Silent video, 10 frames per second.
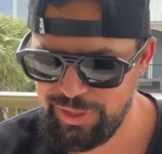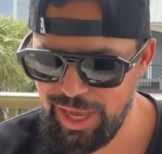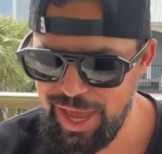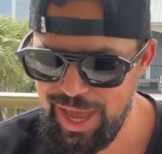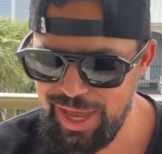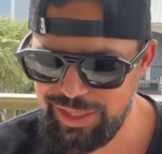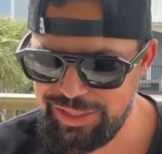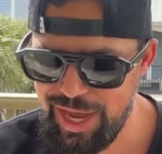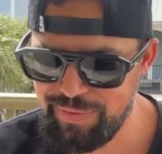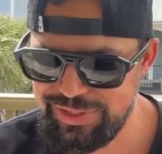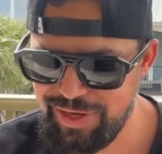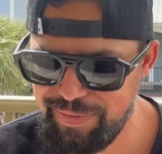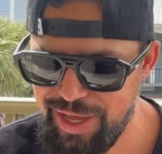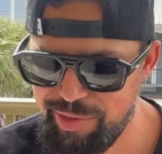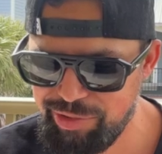hey, Jay, what's up,
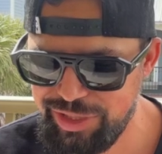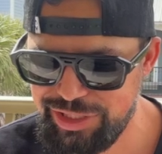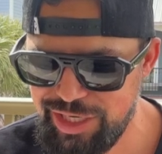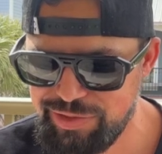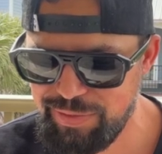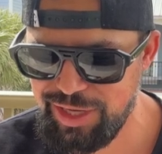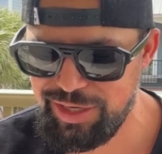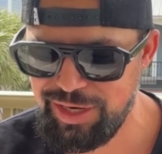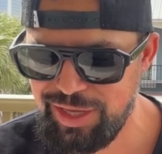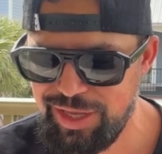man? Appreciate you, man.